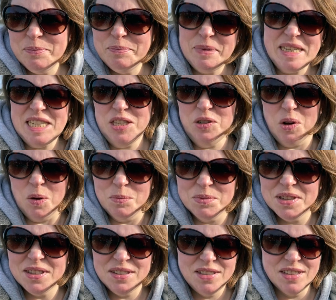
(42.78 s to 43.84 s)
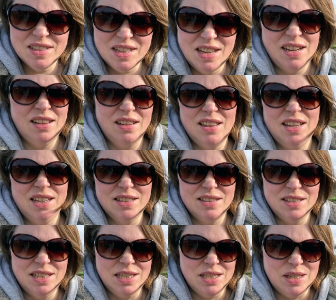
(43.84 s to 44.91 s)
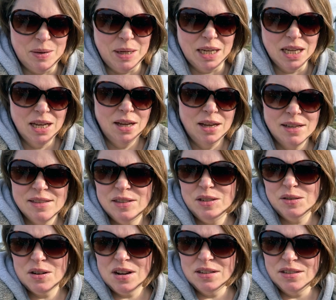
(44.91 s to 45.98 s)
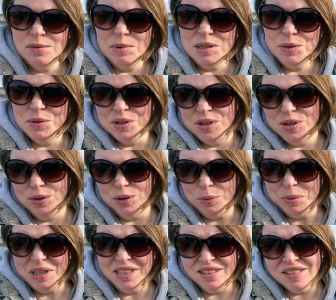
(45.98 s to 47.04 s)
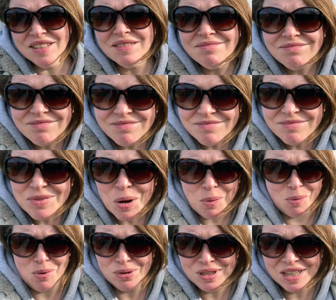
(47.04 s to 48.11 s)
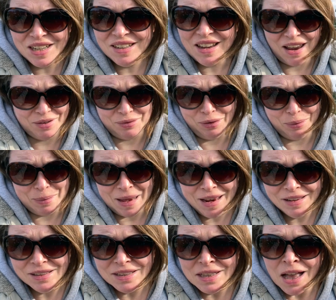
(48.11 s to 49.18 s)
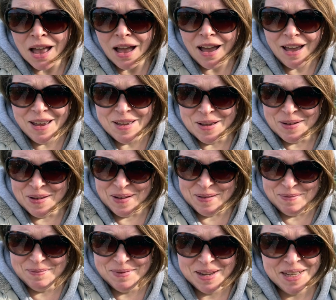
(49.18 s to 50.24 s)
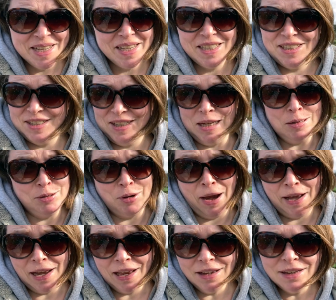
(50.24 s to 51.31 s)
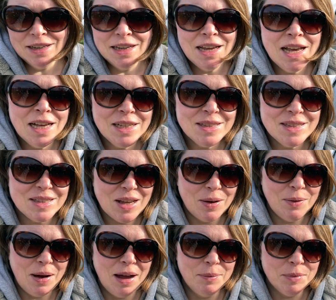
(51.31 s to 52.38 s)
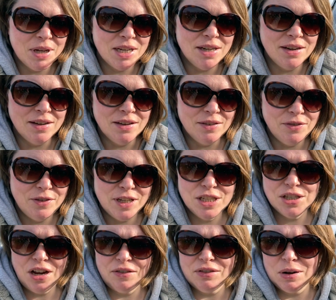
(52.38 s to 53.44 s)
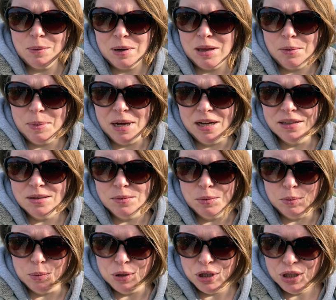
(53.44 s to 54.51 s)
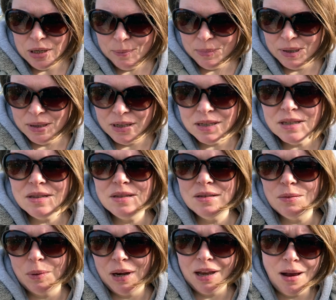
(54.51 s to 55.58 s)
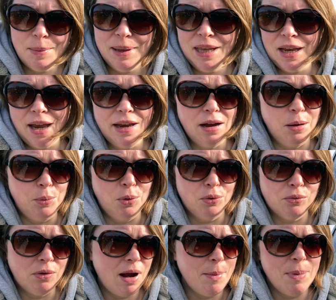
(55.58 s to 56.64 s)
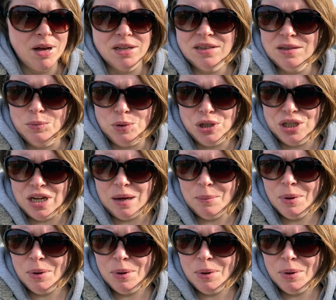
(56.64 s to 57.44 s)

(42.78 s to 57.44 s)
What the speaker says: bitty jobs, just little things that need doing. Still can't do much with the soil because water everywhere. It just keeps raining. So I'm gonna finish covering one of the paths with woodchip, because when I come in the gate I walk right past the woodchip,